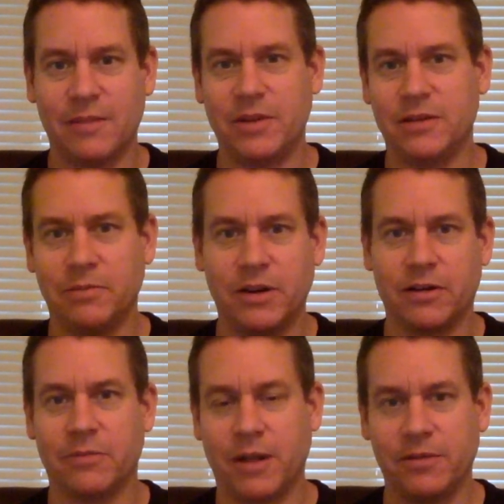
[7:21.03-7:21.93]
I mean, the bigger
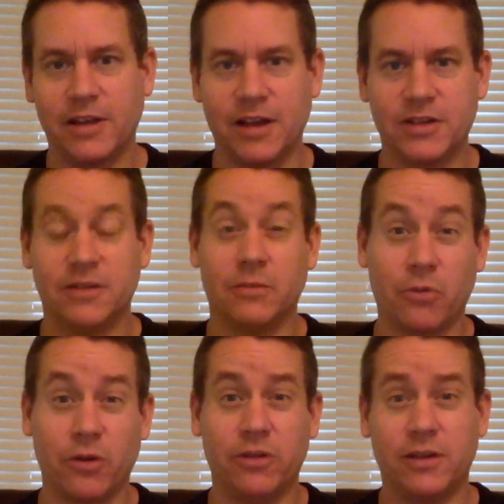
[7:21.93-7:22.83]
the publication, the
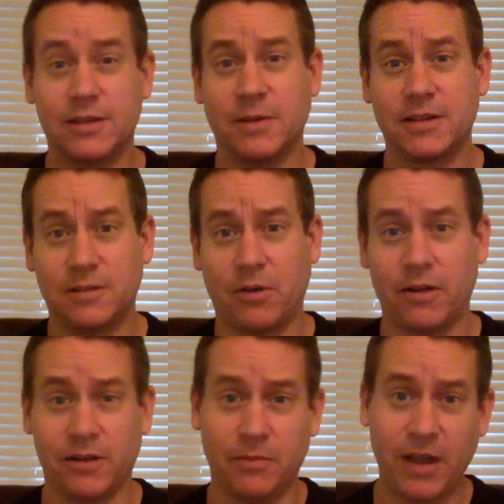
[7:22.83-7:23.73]
more you can expect to
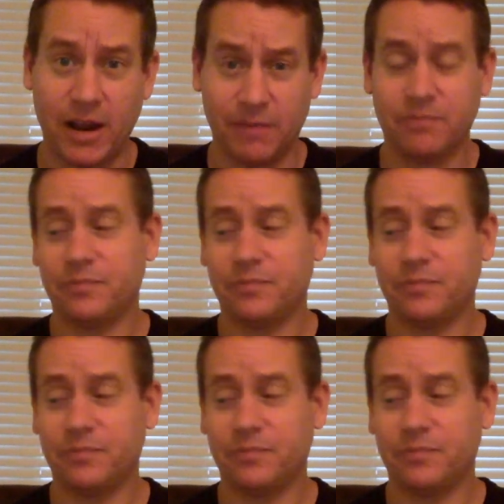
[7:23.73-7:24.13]
probably get paid.